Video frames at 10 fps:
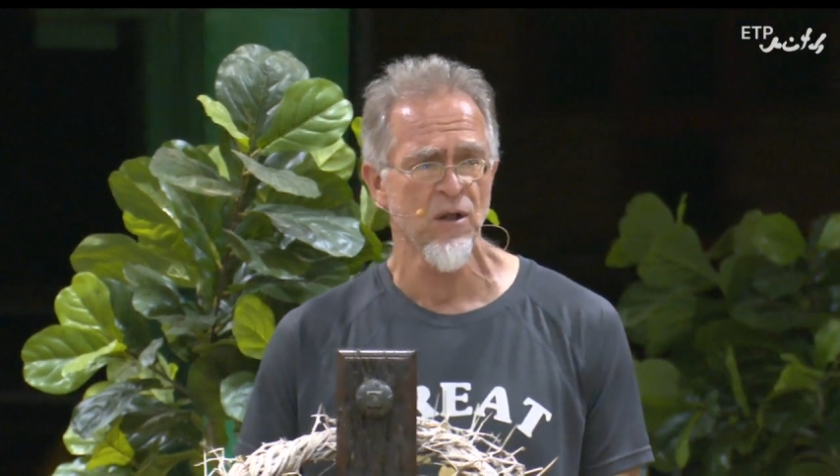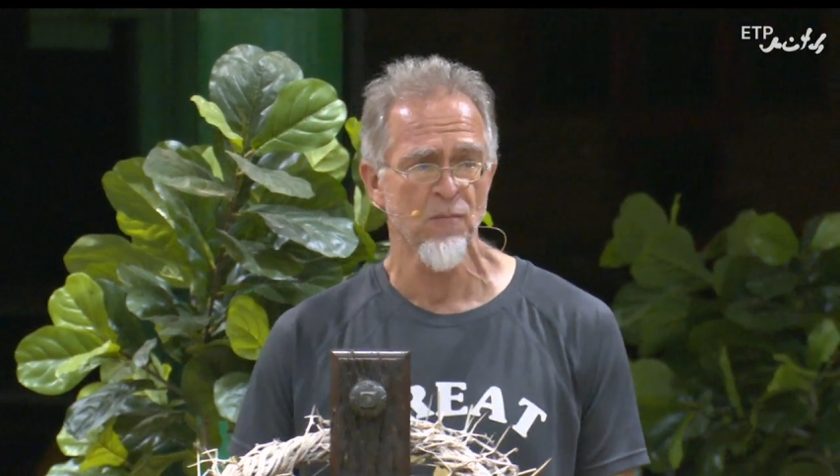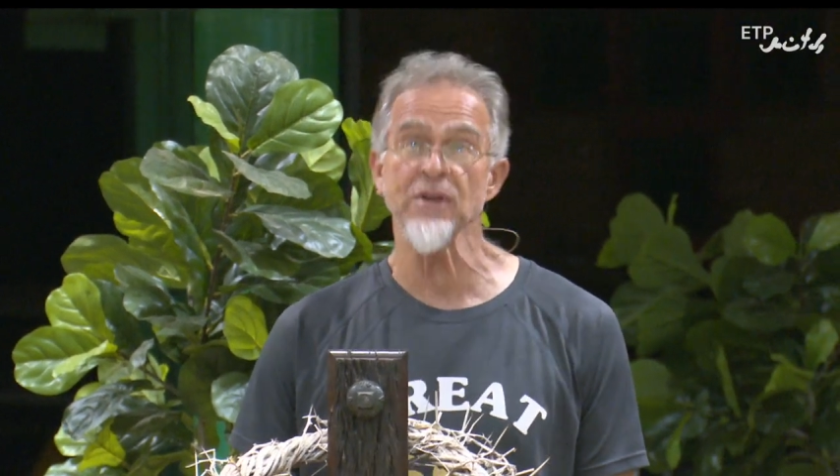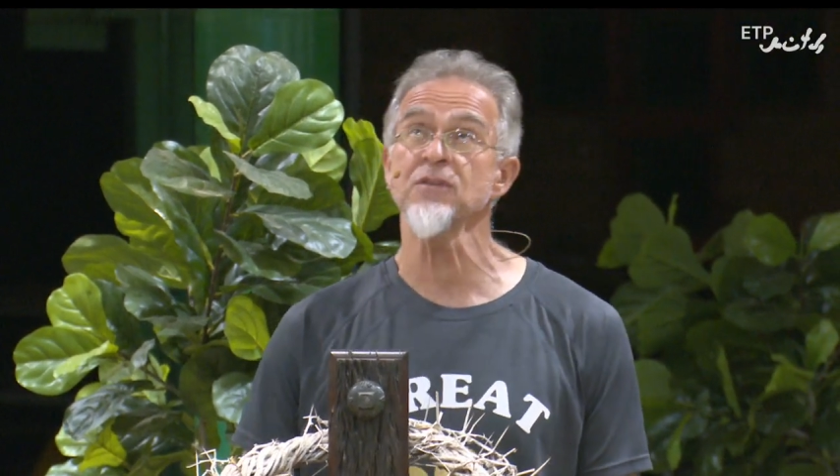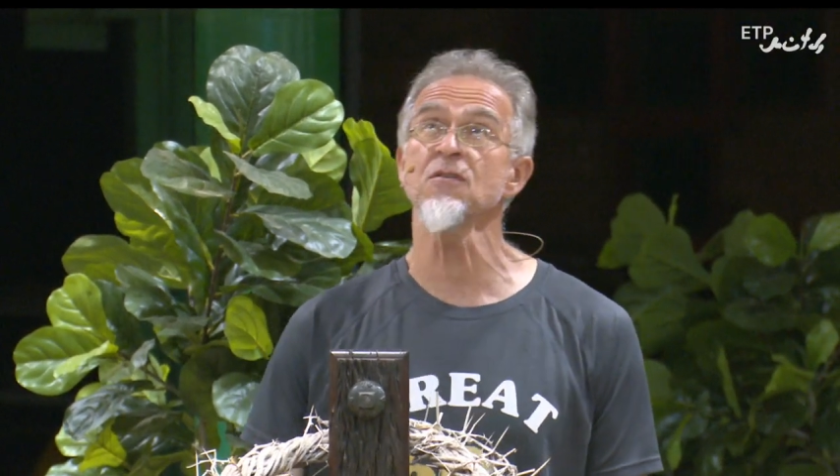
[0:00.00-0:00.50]

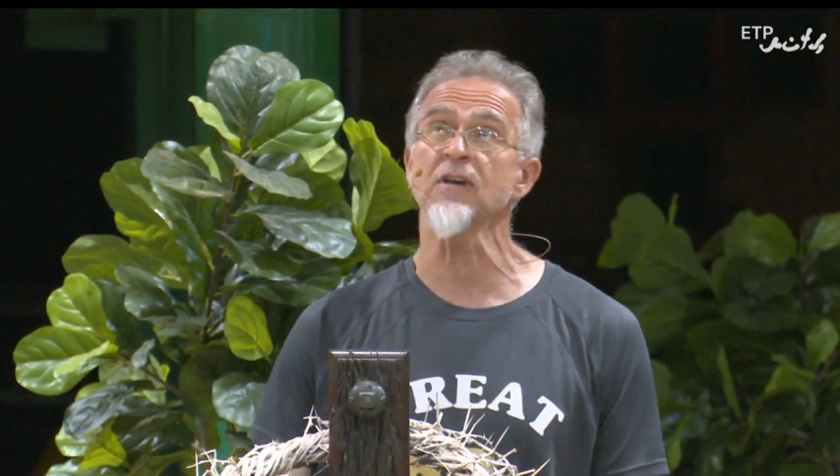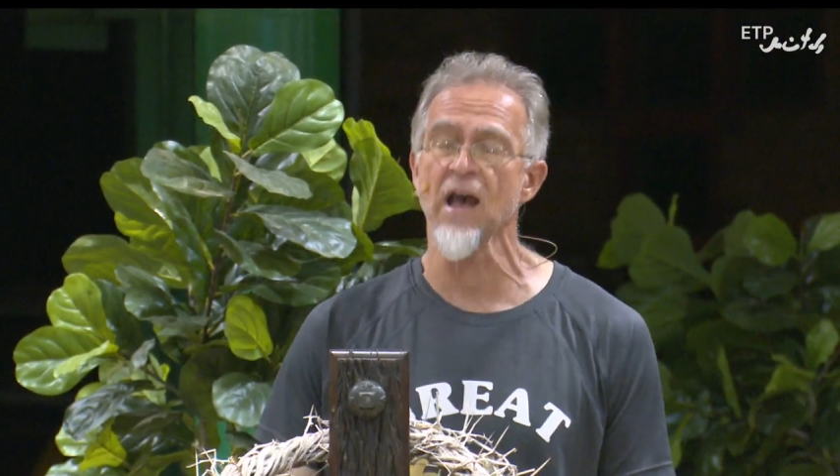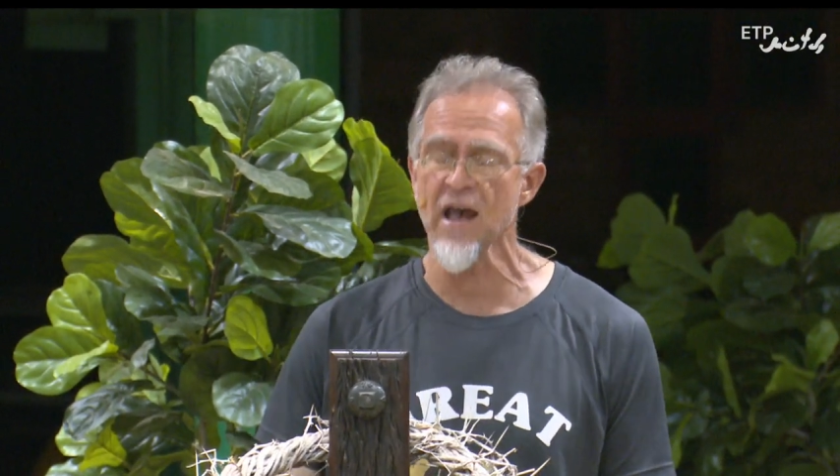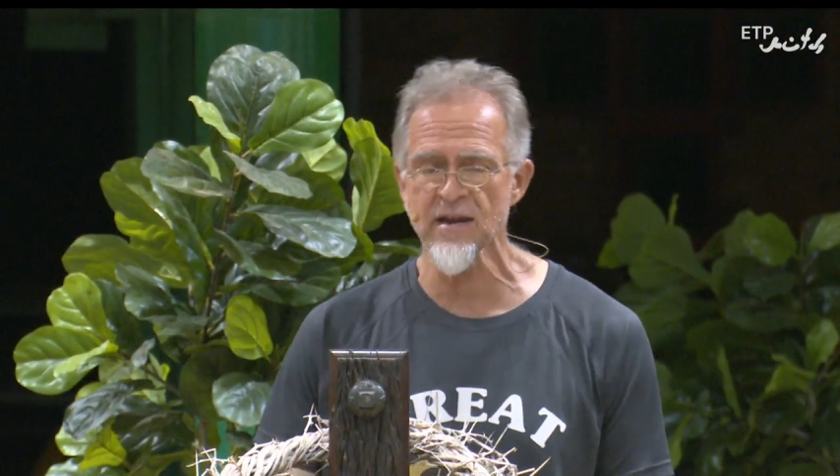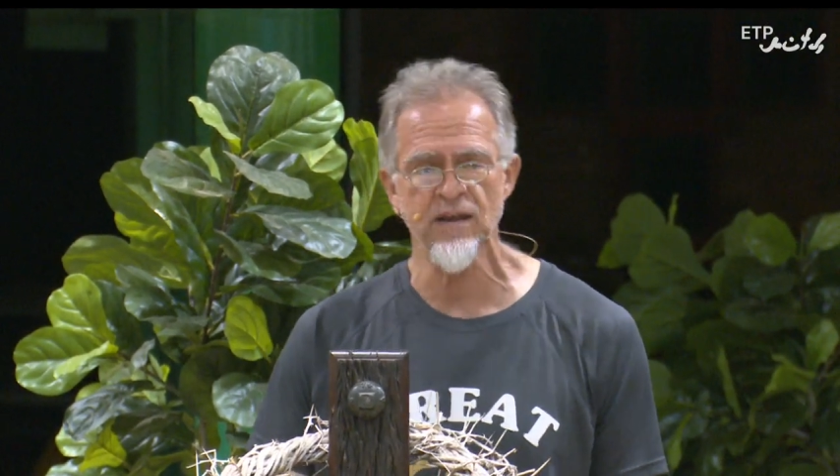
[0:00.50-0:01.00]
But you
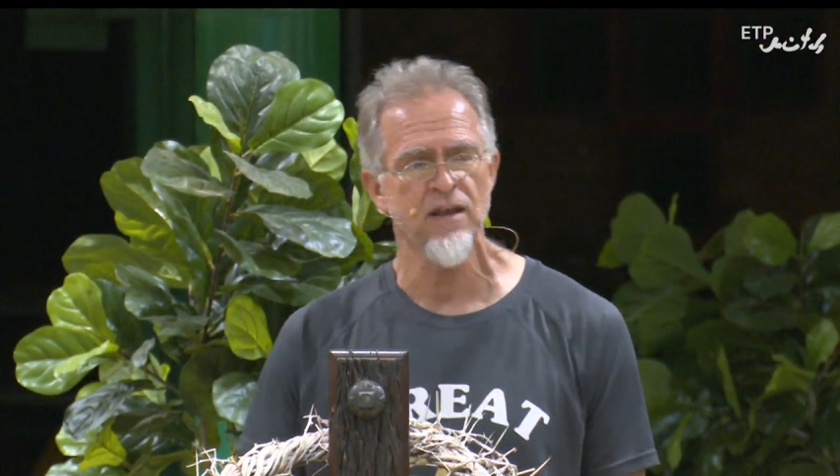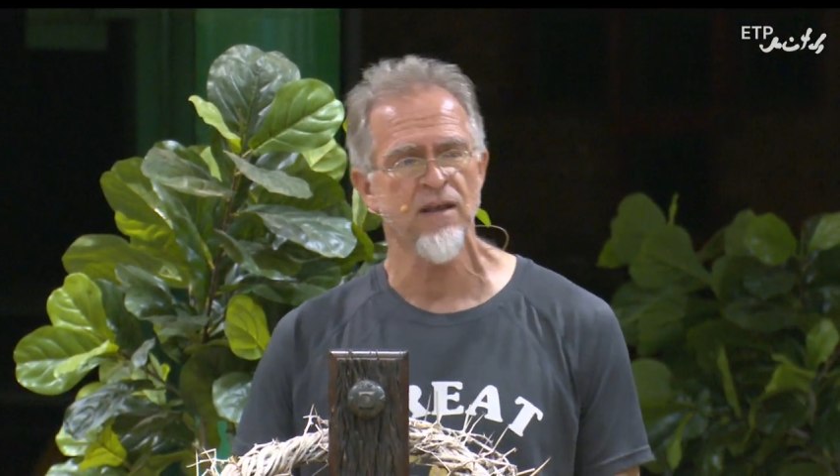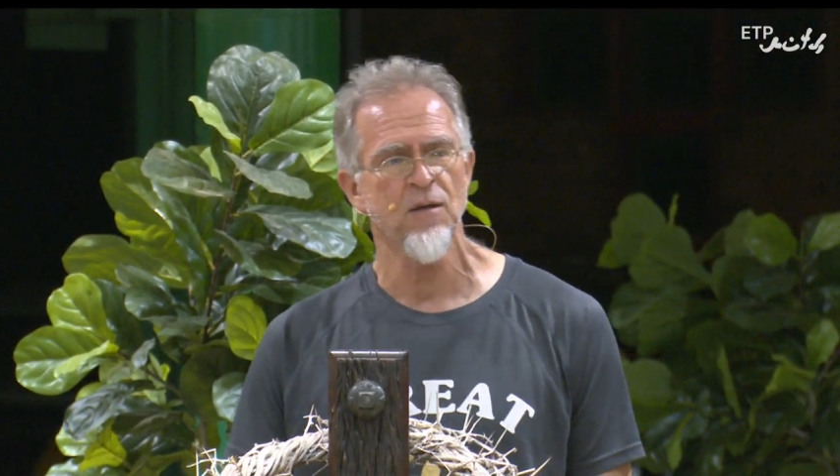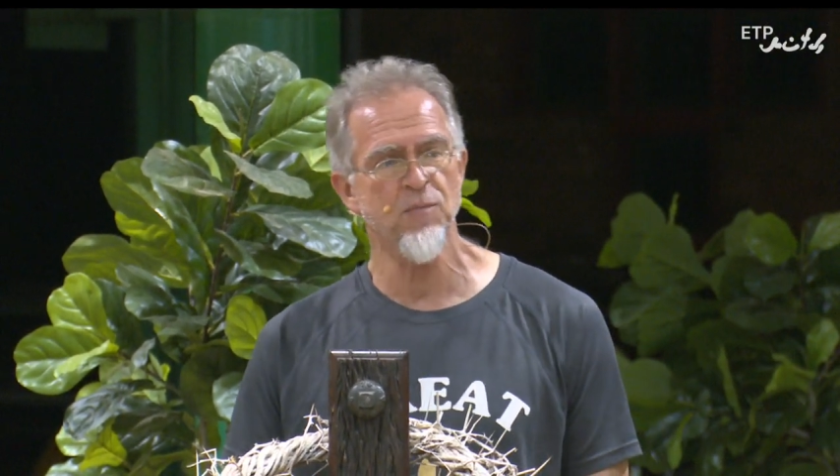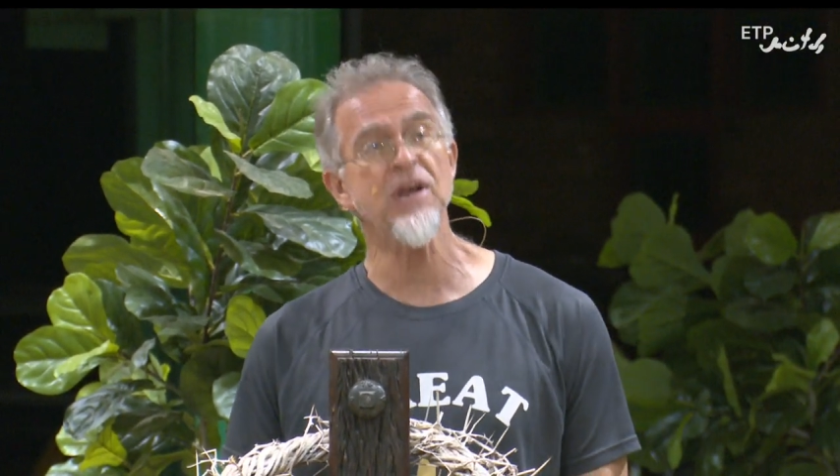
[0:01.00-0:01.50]
can.
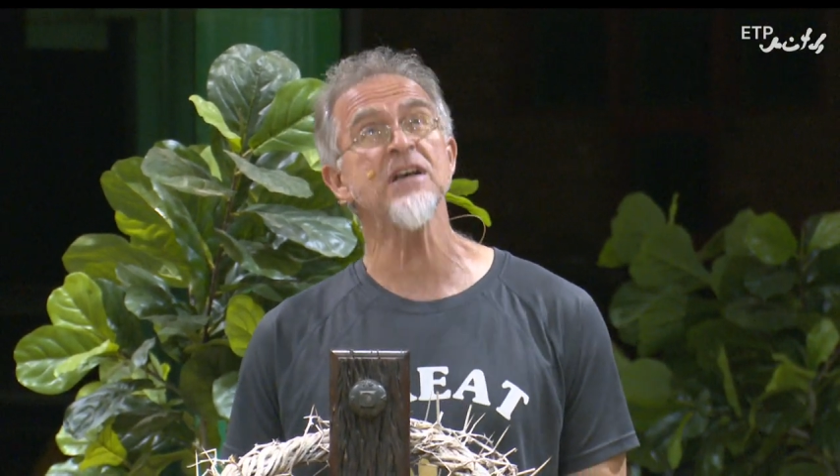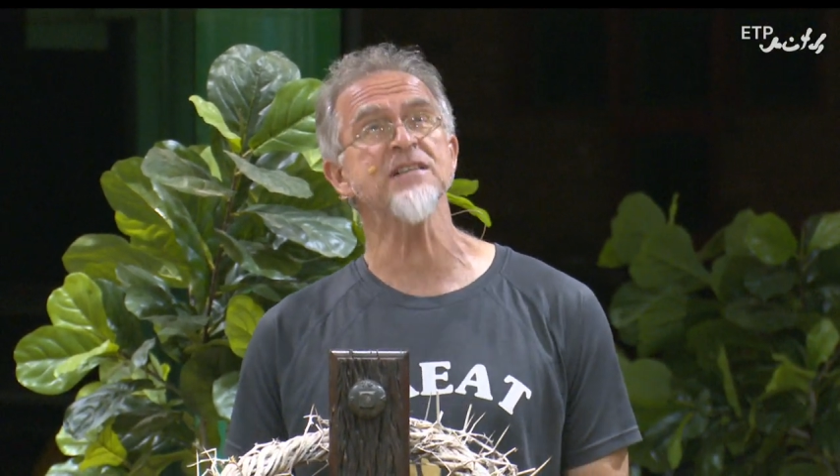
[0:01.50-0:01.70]
Please